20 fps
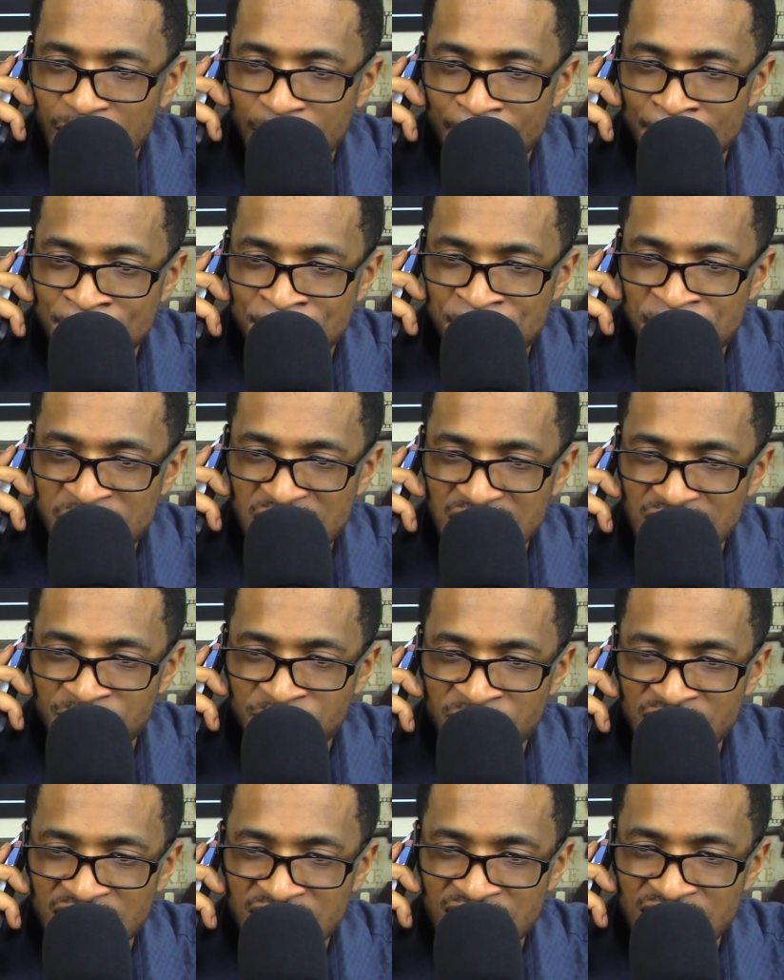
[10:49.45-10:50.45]
Meet
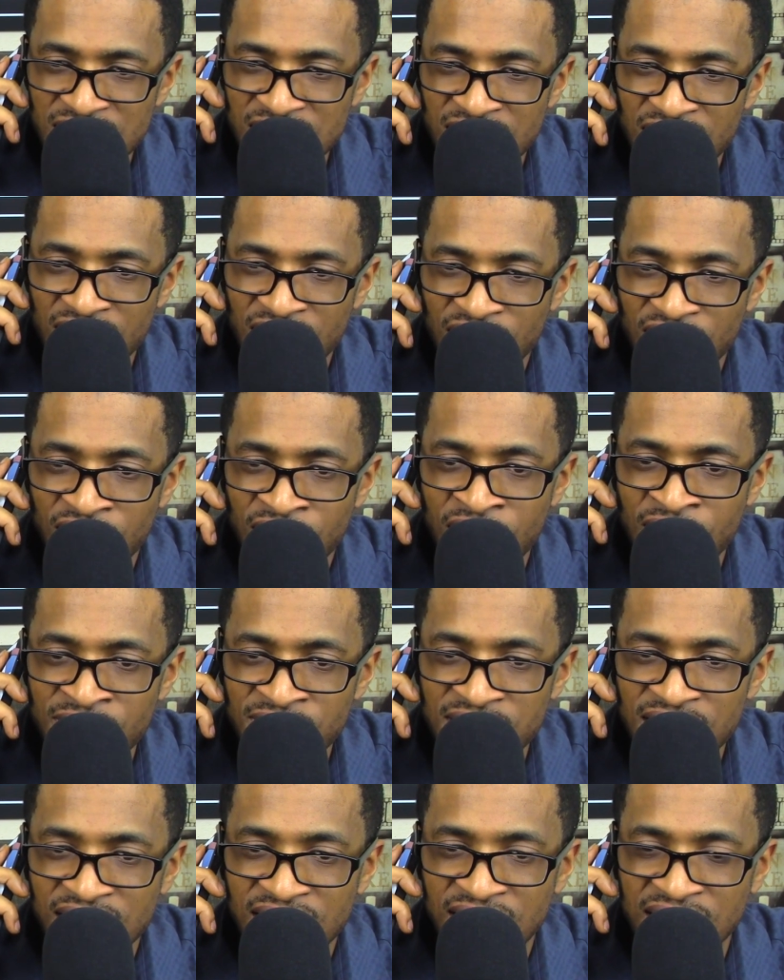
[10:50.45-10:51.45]
me on
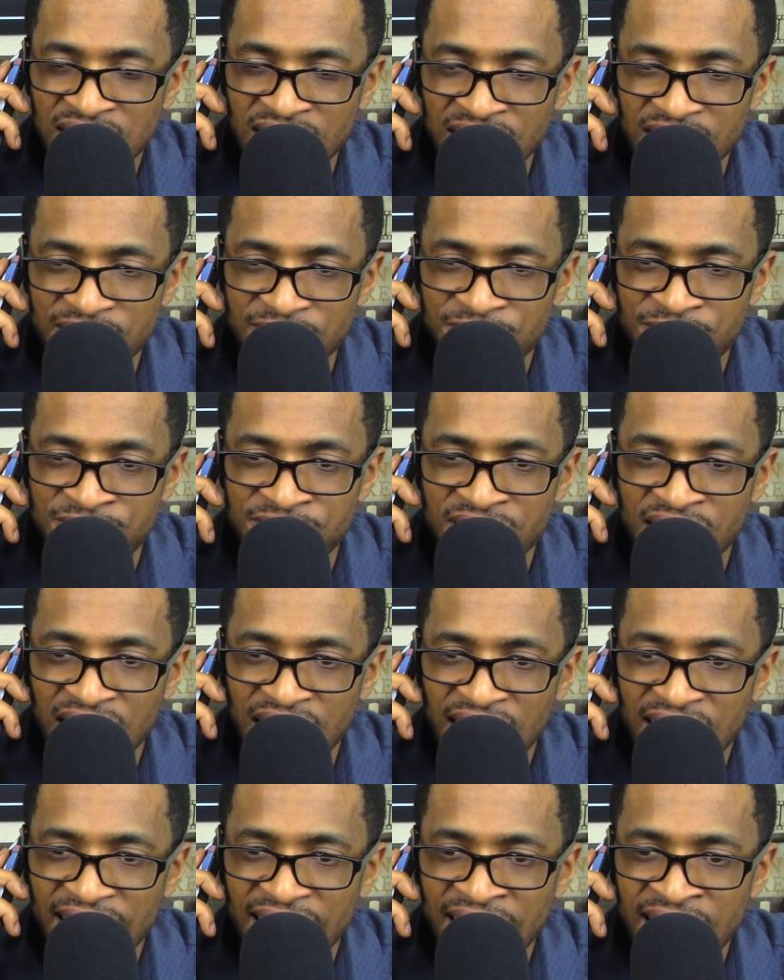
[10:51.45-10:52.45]
the cliff
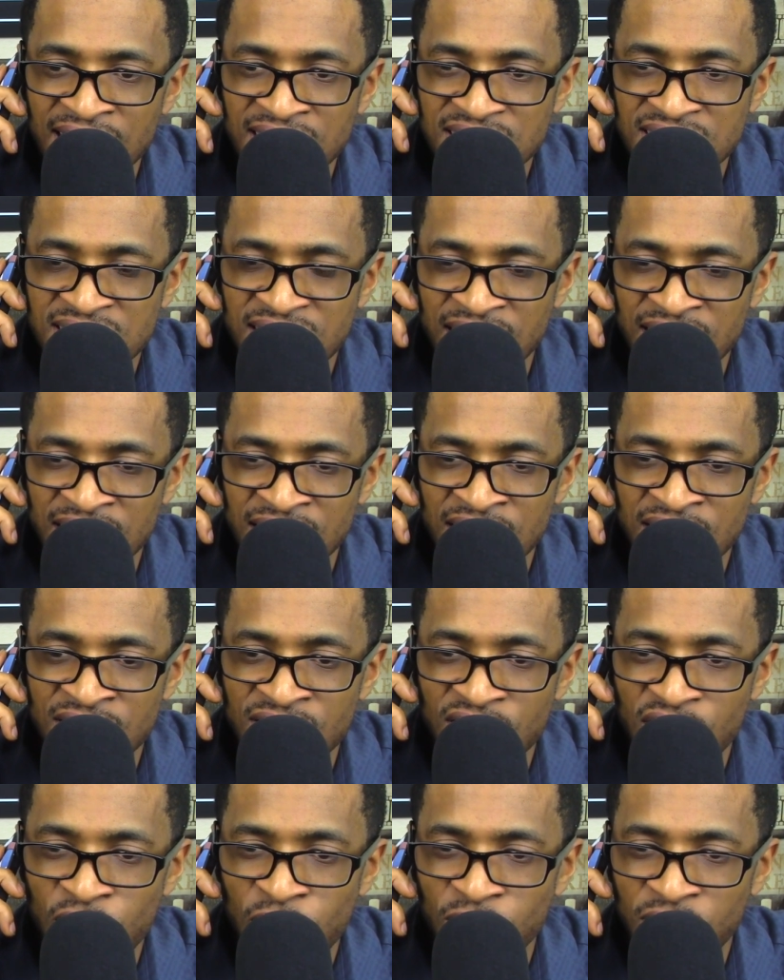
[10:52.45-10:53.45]
at
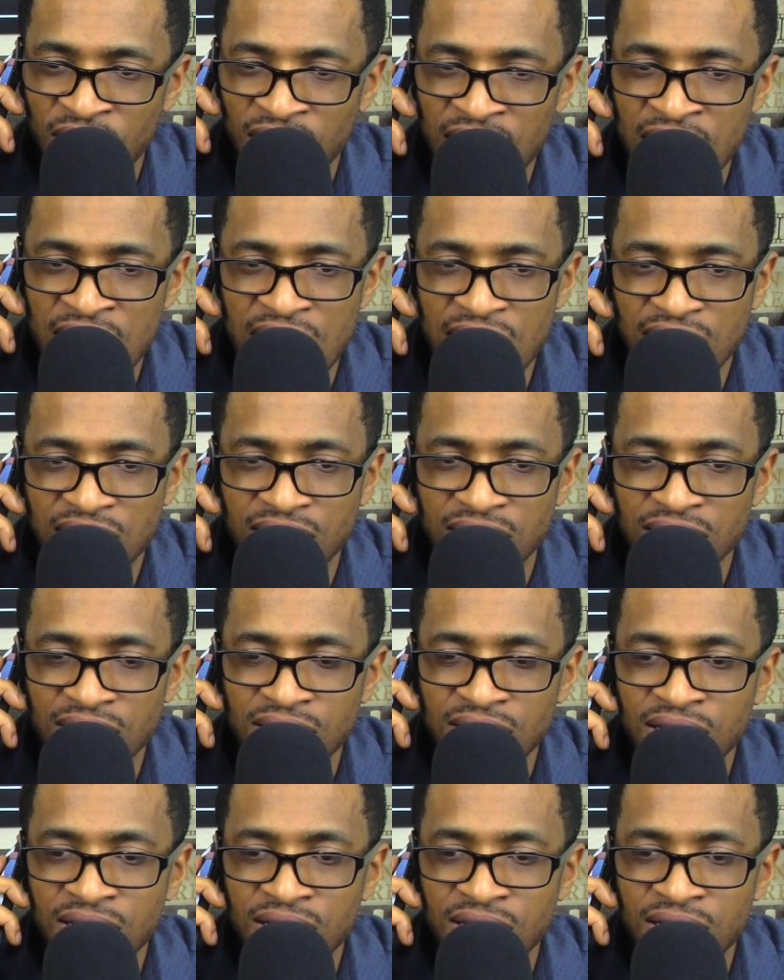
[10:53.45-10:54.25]
10 o'clock.